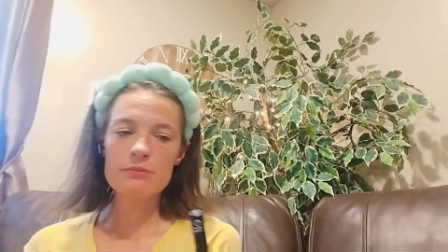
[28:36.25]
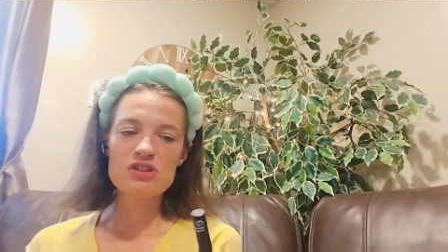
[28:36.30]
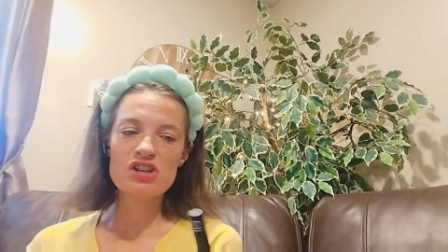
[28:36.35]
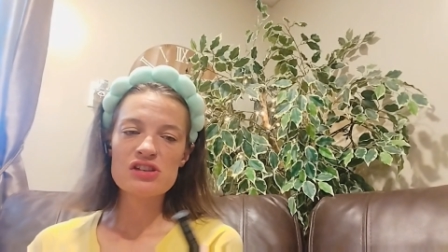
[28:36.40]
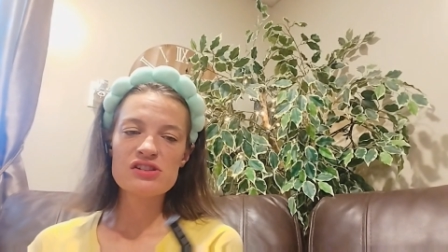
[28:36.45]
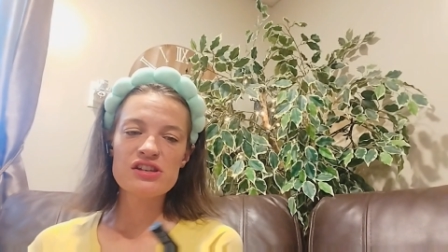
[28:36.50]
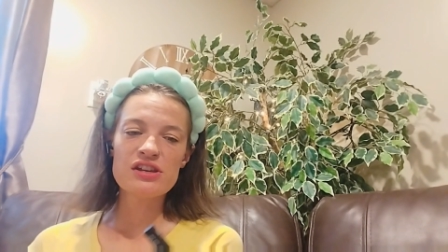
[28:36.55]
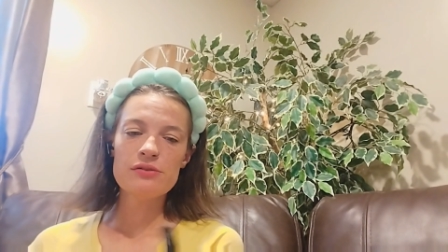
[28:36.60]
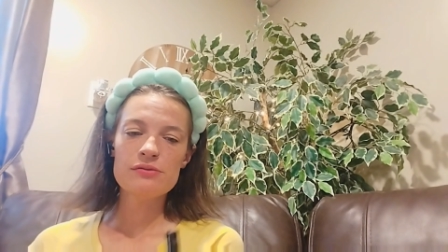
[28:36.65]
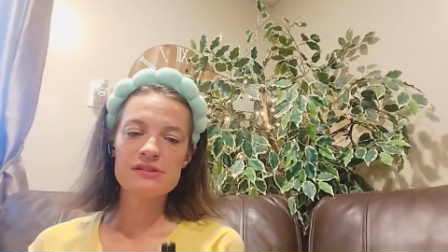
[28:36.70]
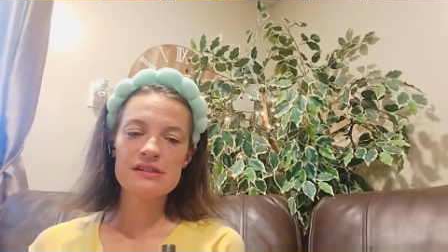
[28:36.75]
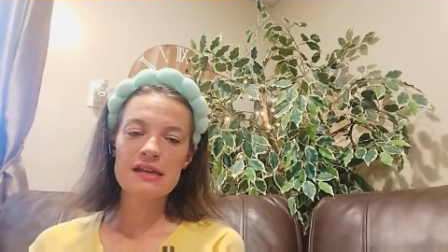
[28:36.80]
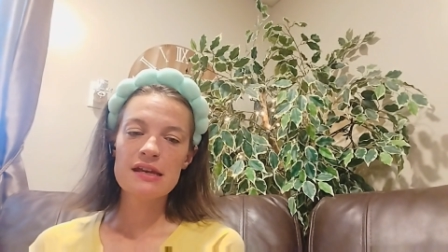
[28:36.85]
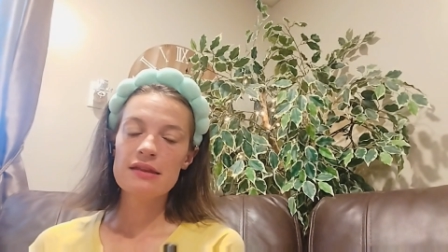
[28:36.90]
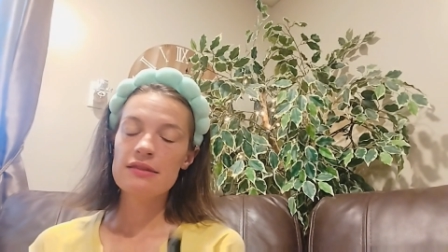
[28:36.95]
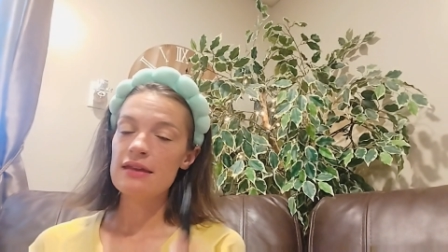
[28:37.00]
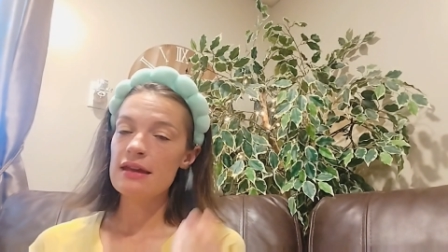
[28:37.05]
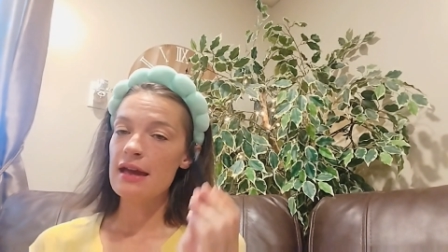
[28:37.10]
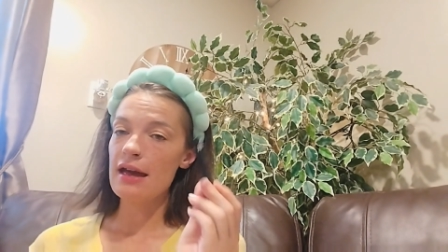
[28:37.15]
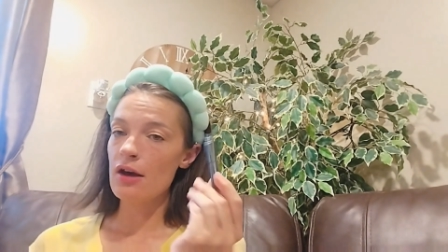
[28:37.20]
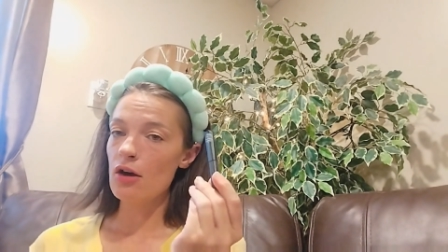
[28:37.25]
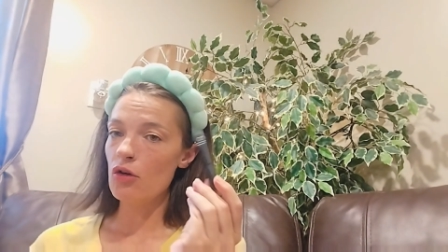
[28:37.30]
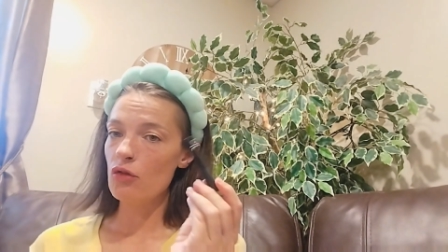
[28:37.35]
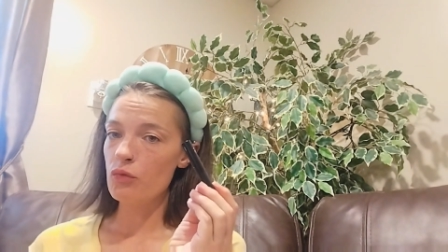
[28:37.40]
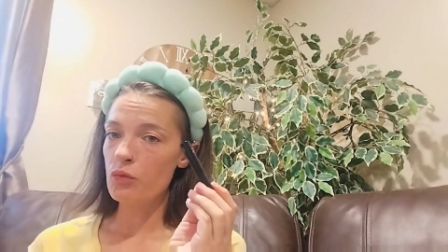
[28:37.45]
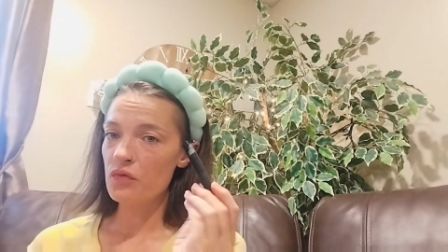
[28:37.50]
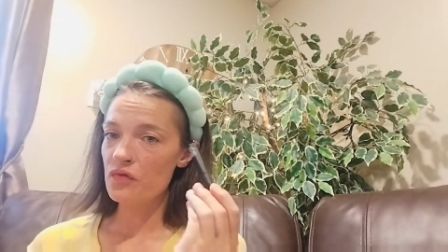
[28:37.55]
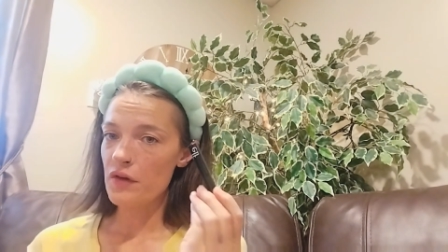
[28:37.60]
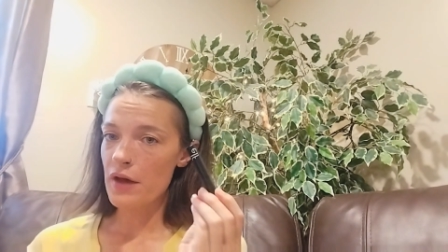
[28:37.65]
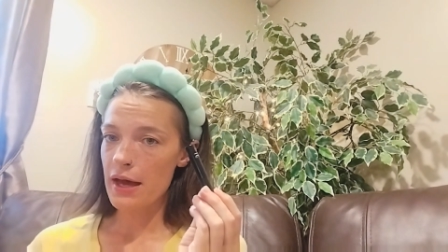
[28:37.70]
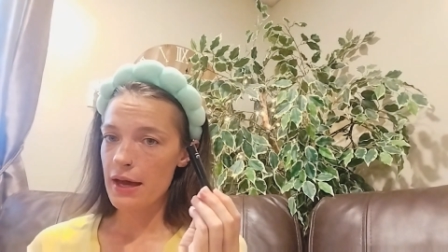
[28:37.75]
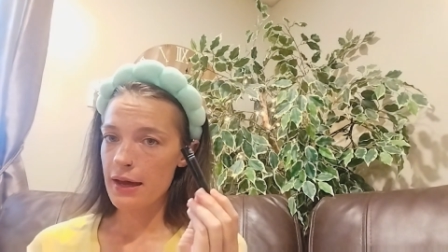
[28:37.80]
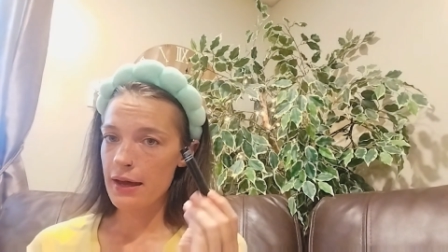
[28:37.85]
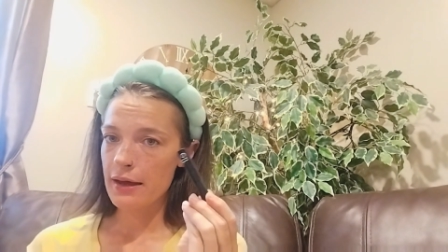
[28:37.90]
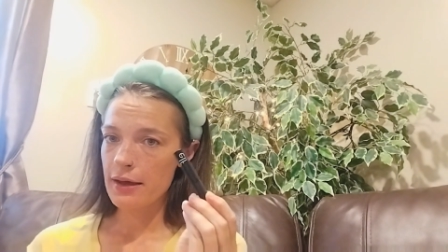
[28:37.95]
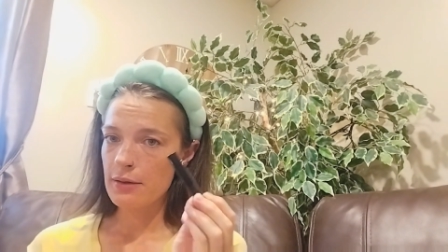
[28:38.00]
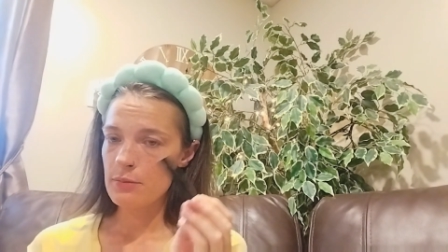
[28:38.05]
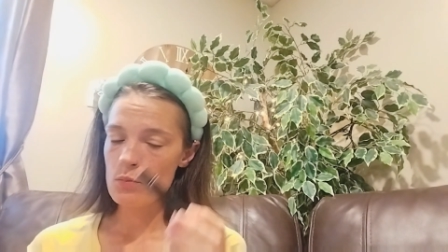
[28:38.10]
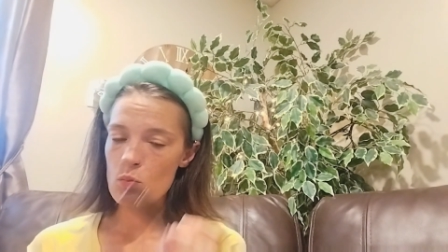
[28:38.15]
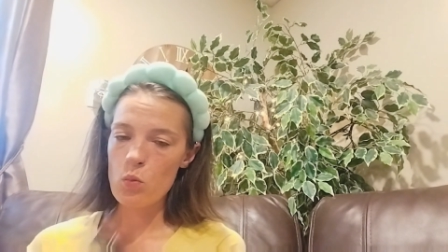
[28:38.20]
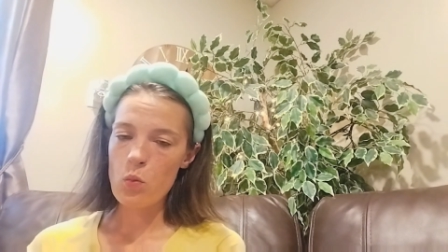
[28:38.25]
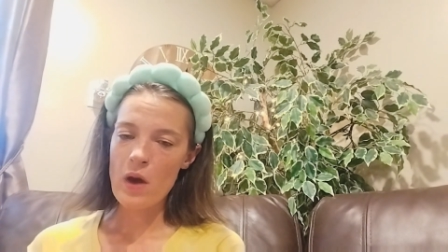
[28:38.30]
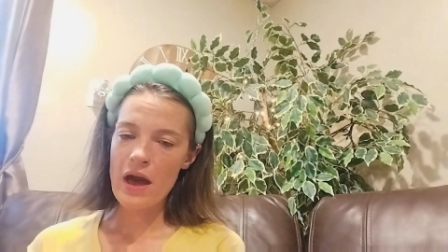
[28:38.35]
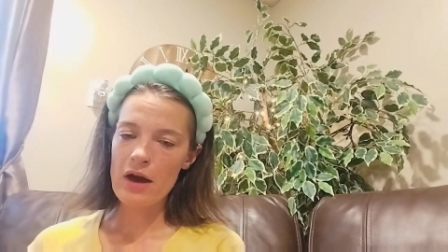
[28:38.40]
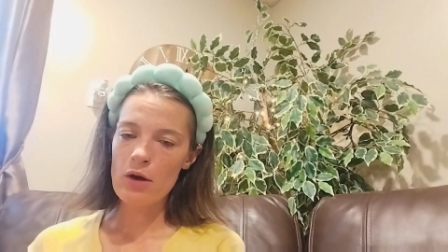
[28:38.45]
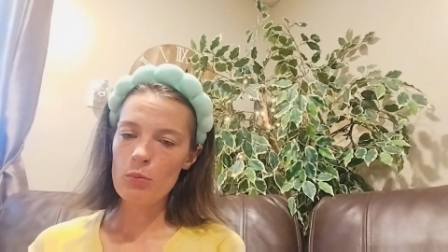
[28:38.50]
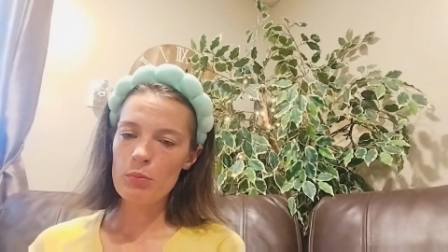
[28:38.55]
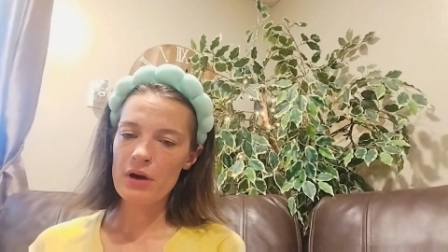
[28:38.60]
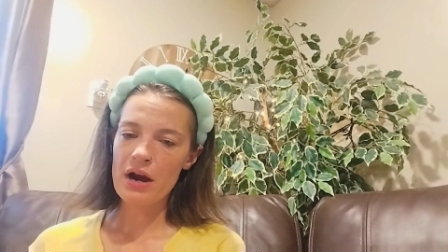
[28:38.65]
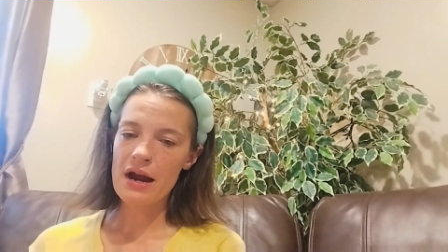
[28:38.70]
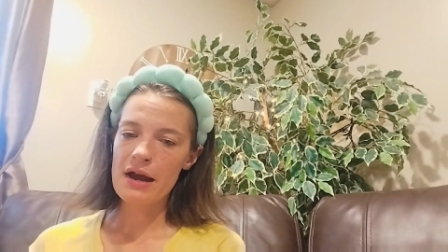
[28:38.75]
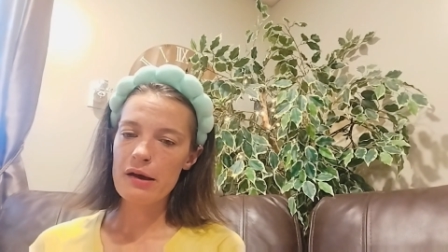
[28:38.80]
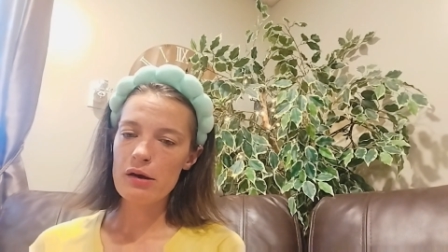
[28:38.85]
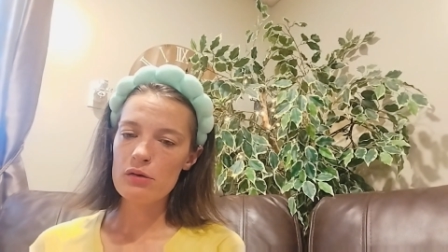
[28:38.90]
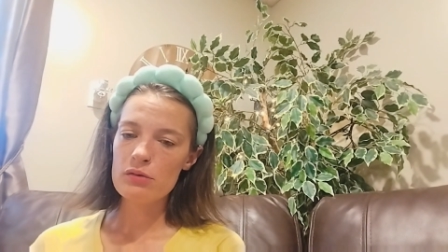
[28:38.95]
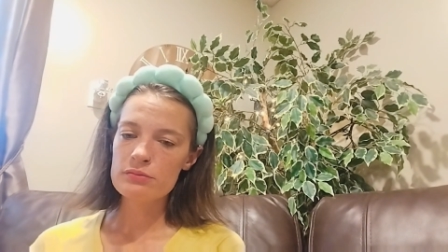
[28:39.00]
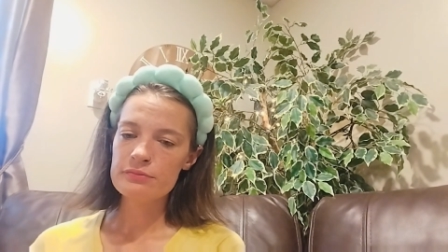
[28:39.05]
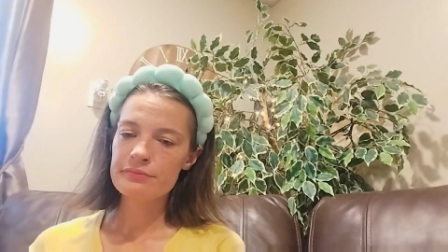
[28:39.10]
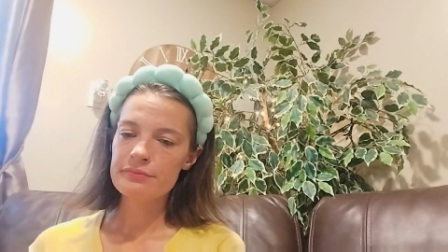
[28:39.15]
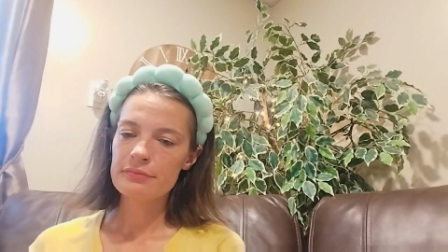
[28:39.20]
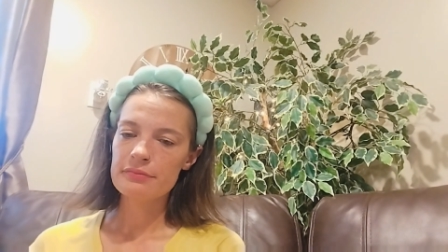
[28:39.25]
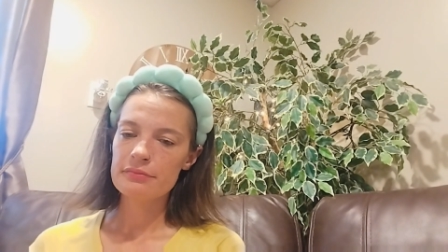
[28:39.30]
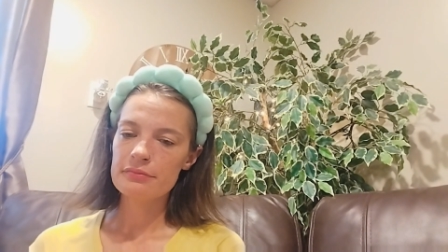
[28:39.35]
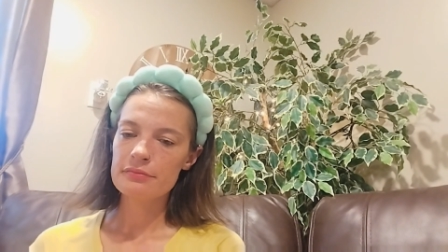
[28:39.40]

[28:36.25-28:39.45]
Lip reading: I'm just using the e.l.f. Wow Brow.